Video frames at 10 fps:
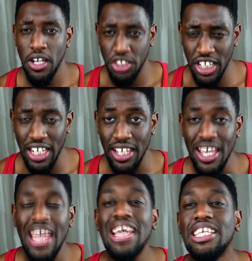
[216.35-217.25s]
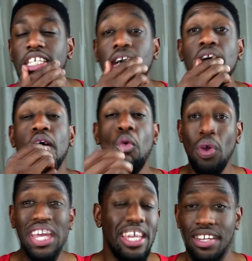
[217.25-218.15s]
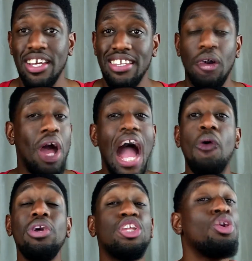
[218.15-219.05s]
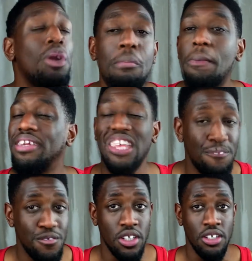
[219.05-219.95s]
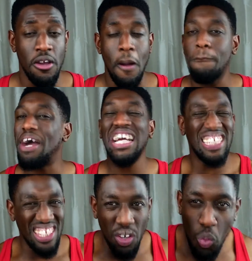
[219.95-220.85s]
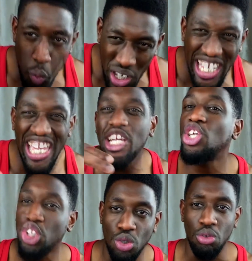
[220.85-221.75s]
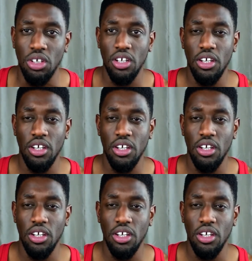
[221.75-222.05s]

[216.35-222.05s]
Do you get it? It is a we. Now, how we do it may be different, but it's still a we issue.